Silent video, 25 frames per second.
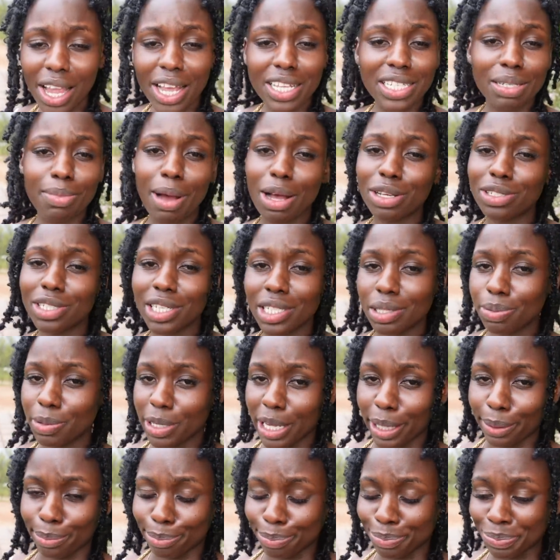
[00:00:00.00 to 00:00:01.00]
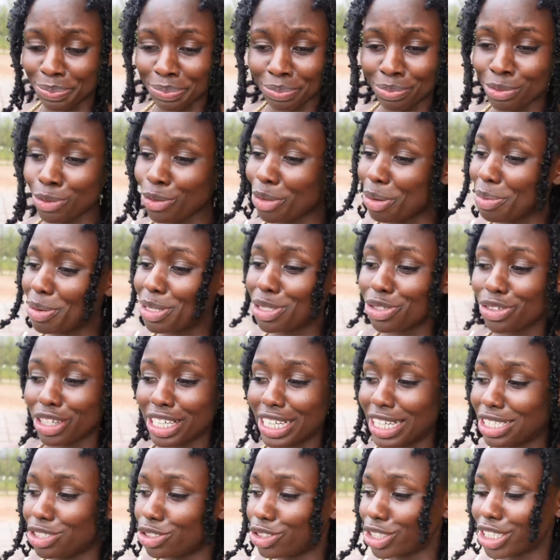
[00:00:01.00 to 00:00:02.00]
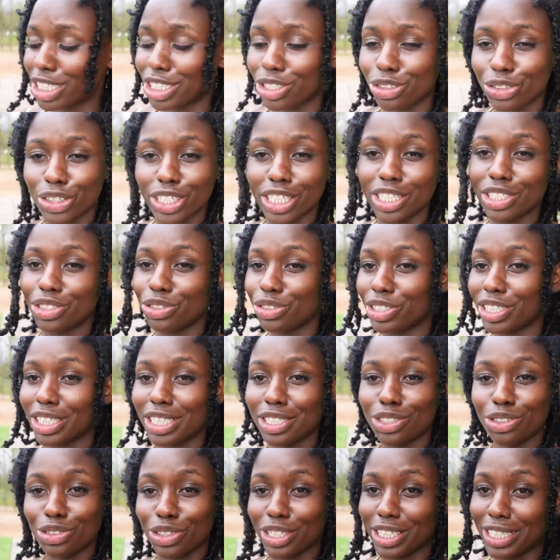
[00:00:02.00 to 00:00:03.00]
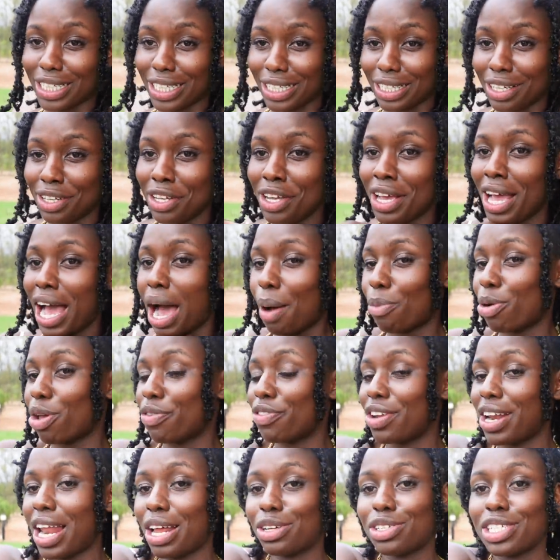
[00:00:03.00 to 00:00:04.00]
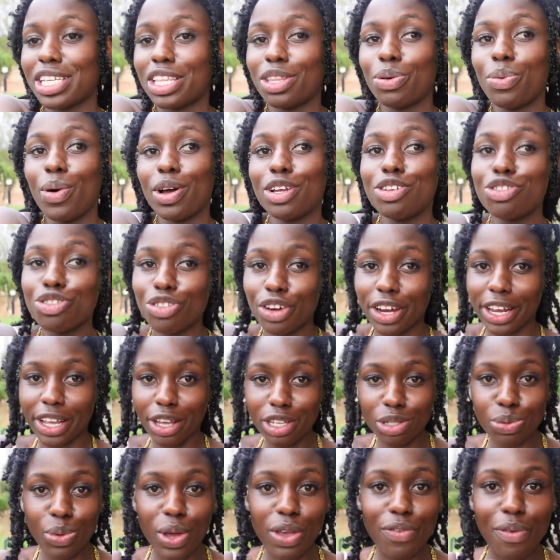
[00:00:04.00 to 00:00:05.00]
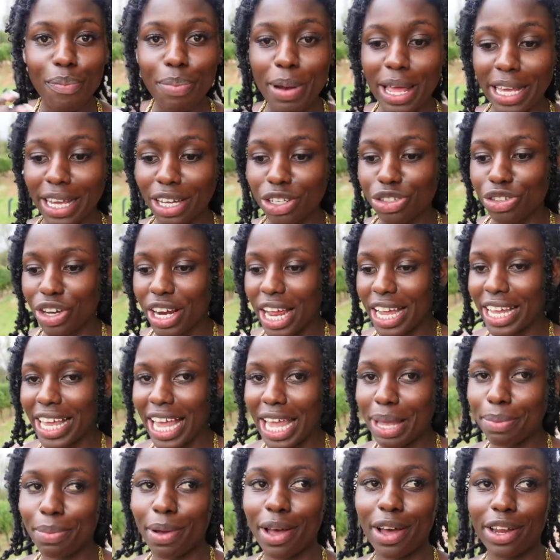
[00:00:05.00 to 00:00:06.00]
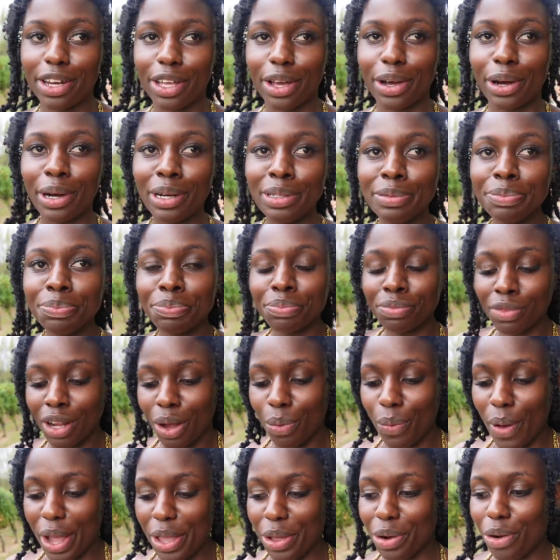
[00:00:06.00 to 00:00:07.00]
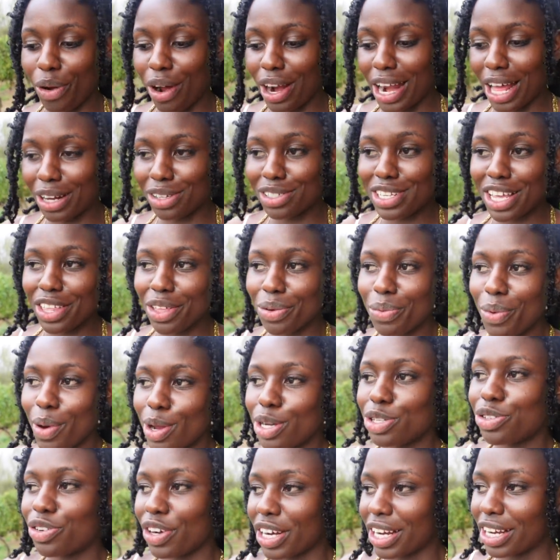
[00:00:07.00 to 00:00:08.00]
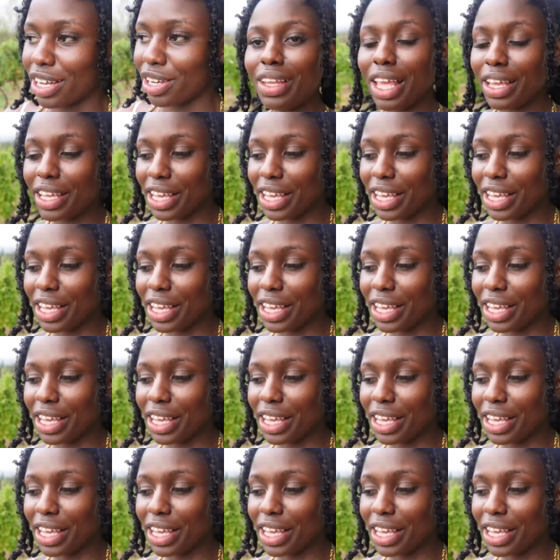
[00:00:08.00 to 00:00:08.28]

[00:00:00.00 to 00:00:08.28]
It's about 6 p.m. We've been drinking. I'm not even allowed to say the word drink because we're even playing a game earlier where you're not allowed to say the word drink.